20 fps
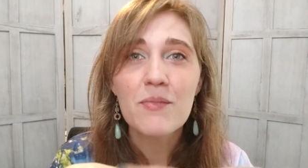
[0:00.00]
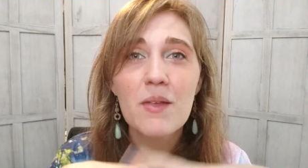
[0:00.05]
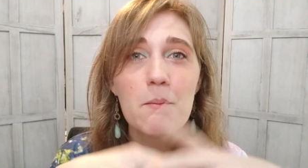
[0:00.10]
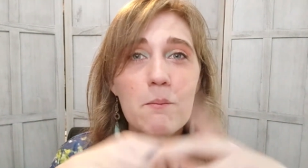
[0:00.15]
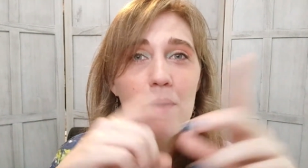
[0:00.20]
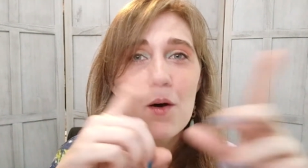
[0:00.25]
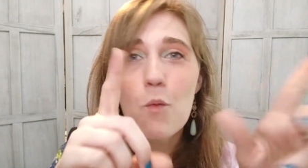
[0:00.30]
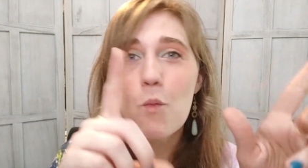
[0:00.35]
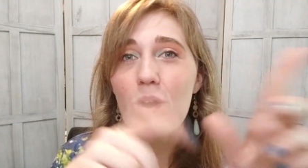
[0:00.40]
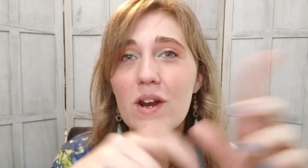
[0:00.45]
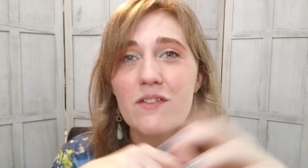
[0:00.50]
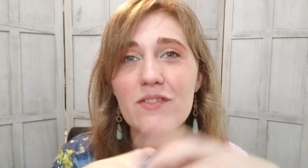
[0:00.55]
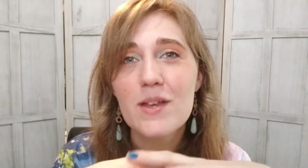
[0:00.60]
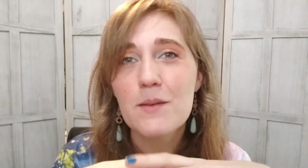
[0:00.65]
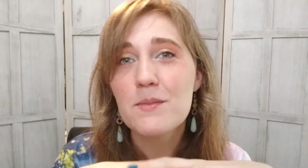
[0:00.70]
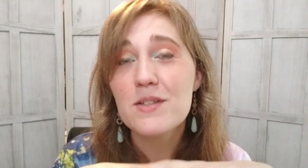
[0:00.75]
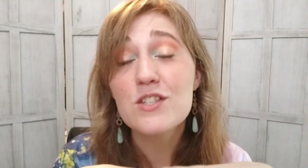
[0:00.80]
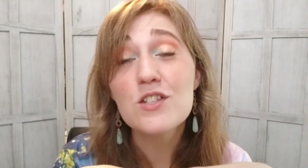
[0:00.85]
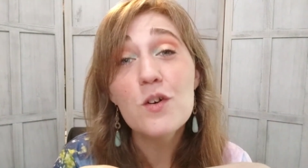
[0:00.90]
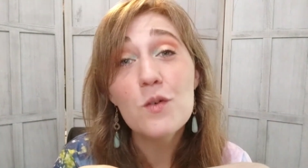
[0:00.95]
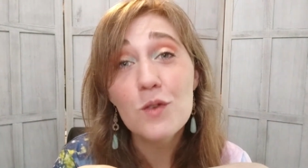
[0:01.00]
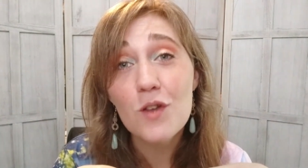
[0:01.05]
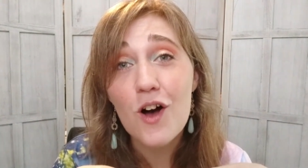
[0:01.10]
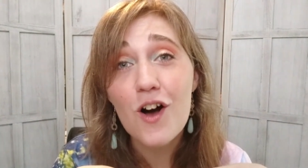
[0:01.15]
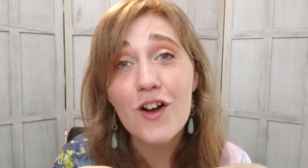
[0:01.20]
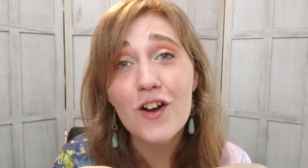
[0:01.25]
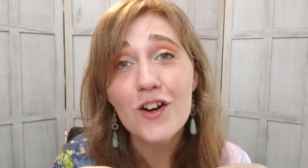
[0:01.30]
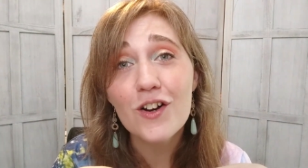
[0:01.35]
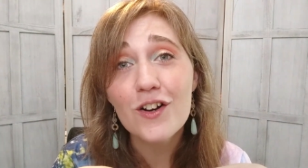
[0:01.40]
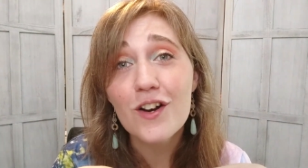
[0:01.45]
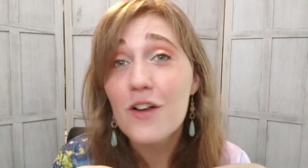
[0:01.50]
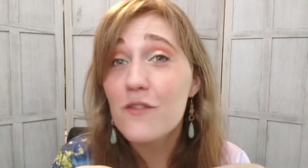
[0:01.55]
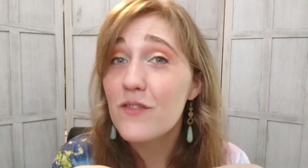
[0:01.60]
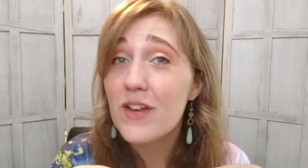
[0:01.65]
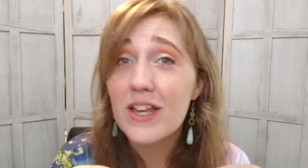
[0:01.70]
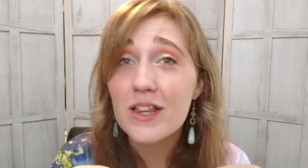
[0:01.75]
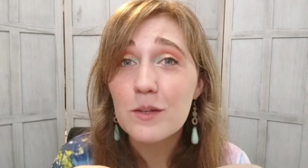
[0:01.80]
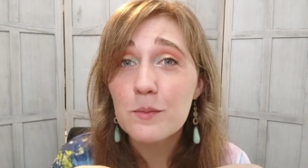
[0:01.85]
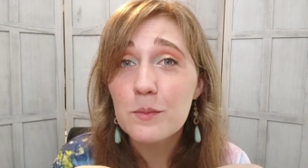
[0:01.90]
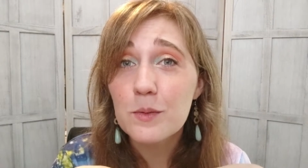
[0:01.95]
But one of them is no longer
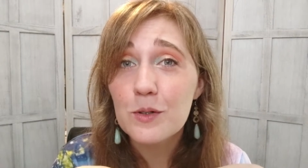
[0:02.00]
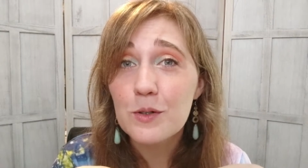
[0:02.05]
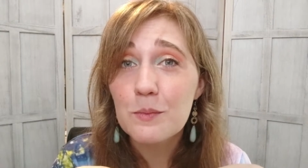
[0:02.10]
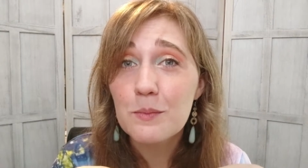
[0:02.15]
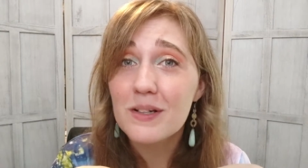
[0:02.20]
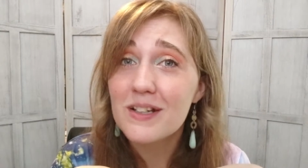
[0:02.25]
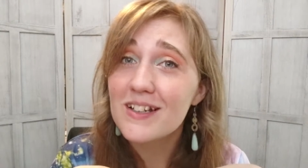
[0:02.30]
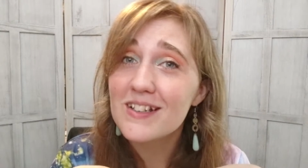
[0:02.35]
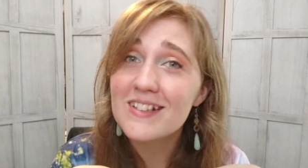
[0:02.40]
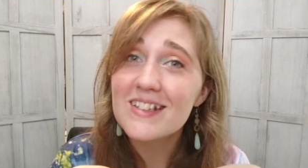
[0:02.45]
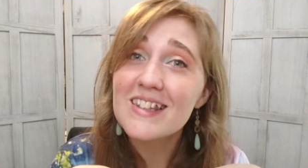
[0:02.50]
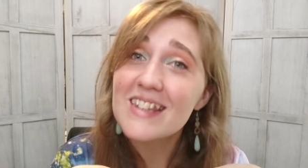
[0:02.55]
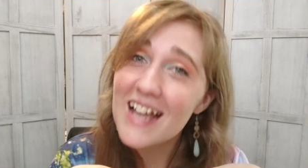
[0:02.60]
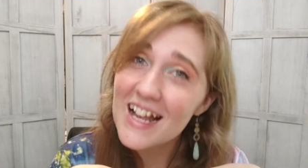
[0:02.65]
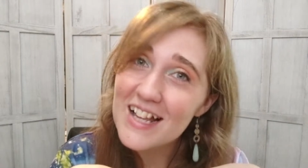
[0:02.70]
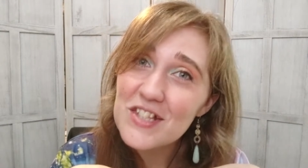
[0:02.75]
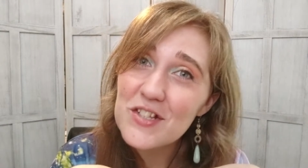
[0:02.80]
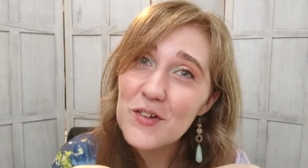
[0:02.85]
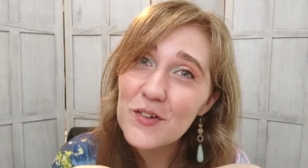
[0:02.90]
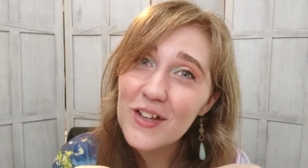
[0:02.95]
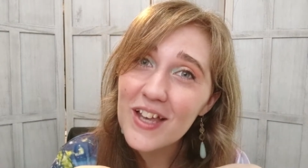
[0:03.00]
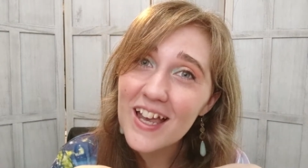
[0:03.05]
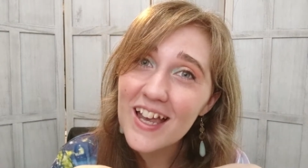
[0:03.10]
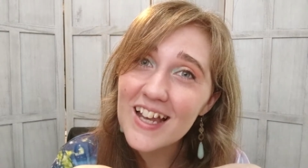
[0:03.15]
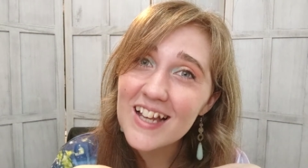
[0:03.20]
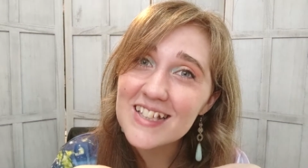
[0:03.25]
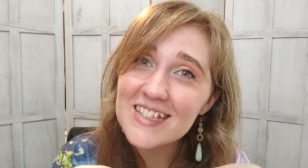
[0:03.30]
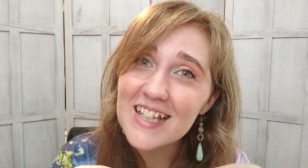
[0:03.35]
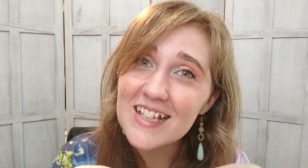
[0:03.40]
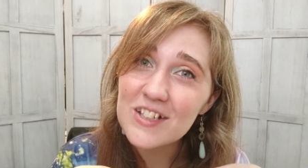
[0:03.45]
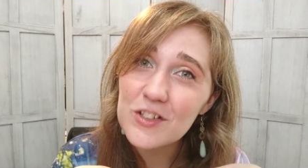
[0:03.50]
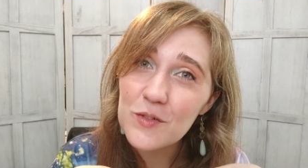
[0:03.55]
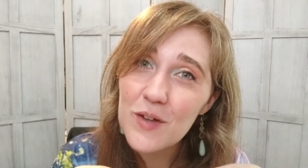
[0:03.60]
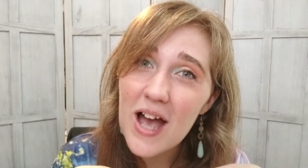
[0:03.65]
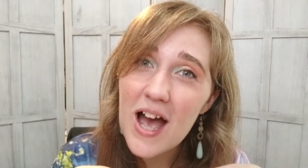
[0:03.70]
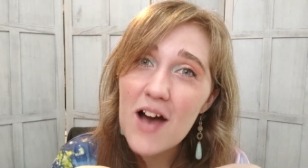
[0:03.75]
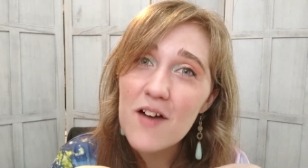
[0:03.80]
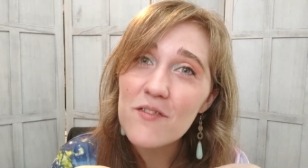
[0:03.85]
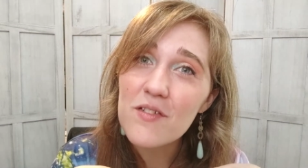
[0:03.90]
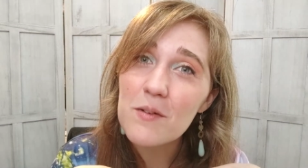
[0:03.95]
available, but that's okay because I do
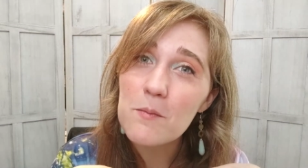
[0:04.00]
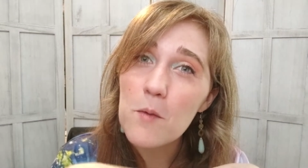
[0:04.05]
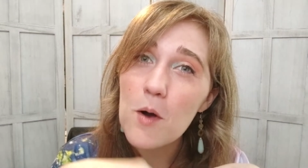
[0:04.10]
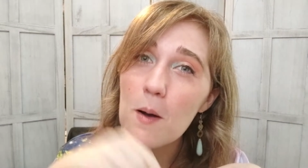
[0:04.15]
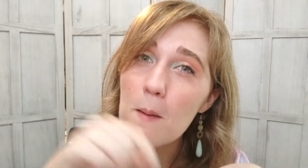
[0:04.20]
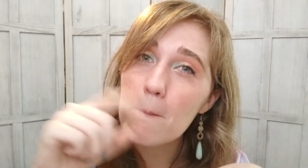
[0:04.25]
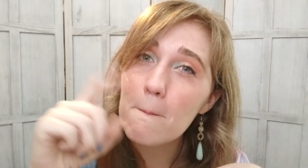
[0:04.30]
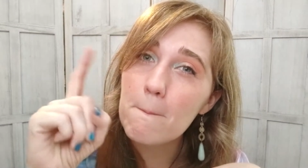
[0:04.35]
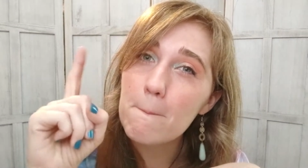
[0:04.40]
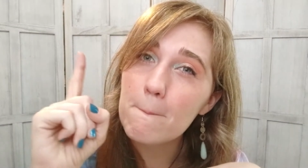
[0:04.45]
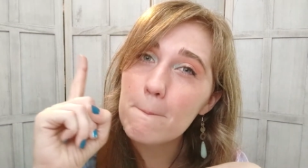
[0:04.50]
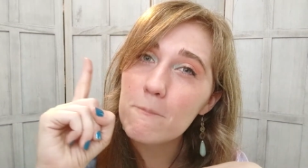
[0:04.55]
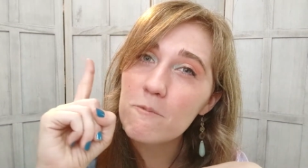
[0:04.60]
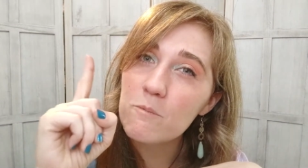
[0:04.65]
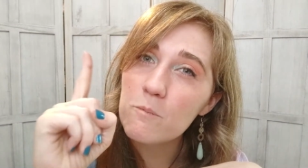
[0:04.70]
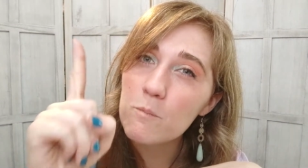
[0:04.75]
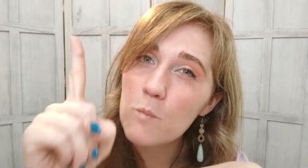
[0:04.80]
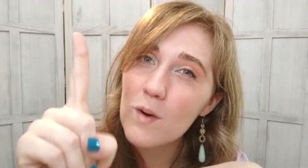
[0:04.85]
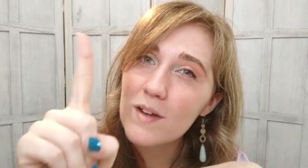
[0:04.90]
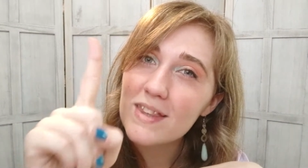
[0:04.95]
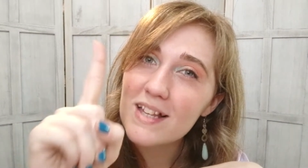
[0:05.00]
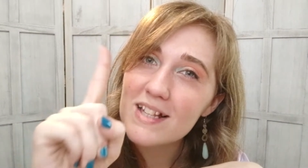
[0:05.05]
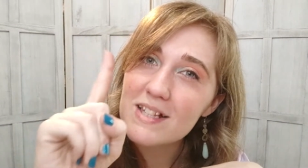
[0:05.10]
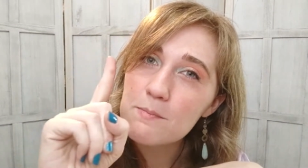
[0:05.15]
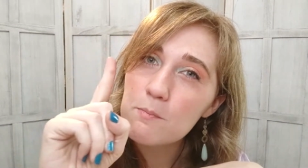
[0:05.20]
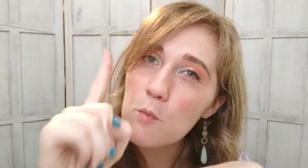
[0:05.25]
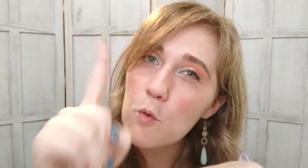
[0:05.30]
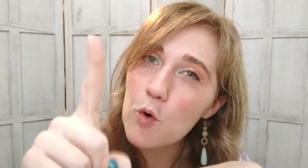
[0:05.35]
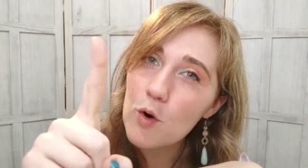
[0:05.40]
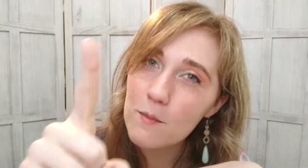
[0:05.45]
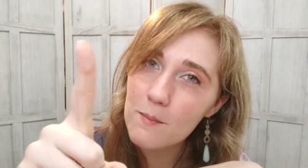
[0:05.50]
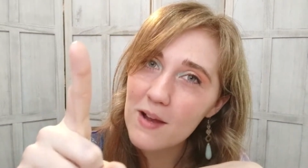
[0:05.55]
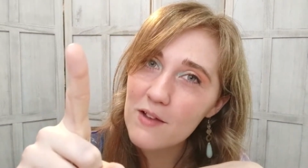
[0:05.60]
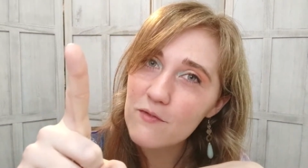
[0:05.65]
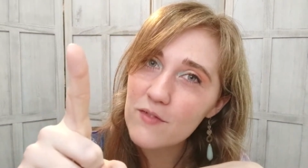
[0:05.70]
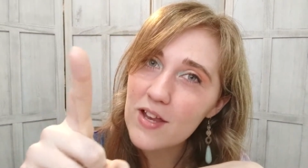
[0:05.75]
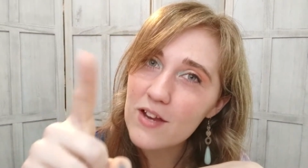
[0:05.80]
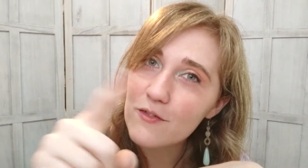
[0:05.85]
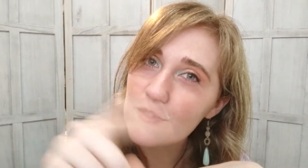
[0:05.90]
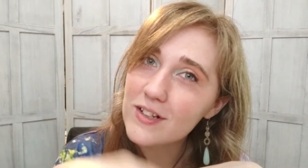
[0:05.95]
have one that's more my
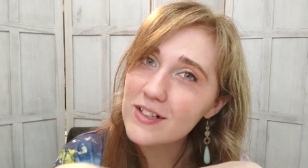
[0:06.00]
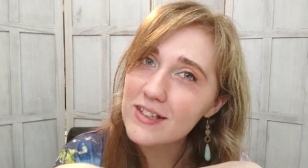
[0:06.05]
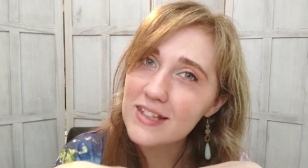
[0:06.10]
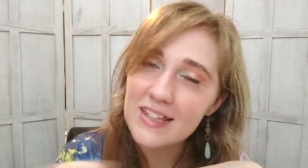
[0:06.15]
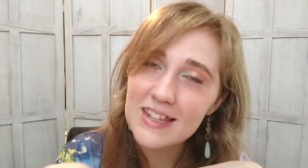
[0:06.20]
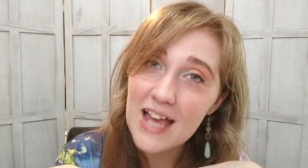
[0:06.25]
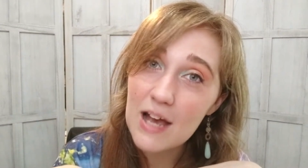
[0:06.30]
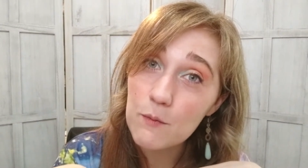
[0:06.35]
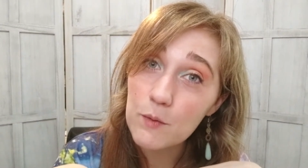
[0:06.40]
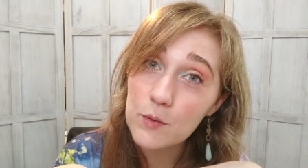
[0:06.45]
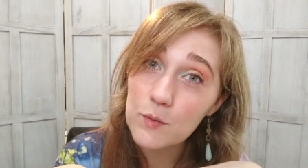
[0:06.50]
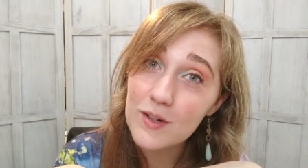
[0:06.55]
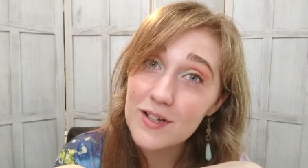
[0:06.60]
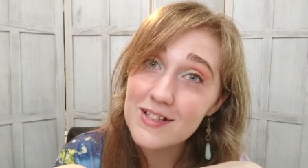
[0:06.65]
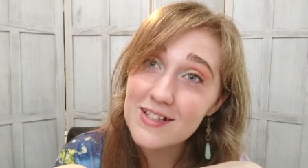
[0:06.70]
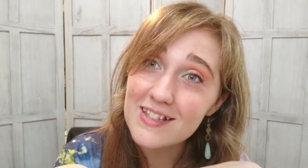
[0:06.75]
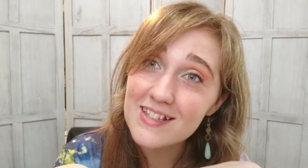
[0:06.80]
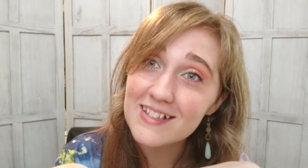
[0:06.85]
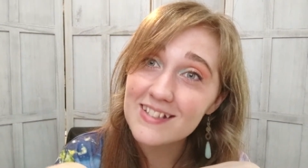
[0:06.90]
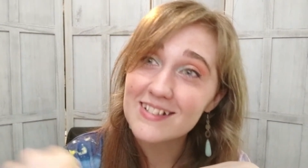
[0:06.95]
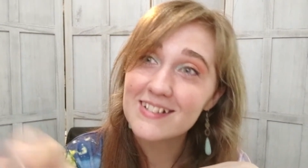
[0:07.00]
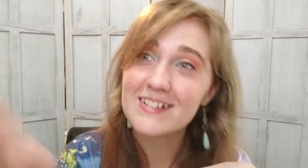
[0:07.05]
favorite than that one was.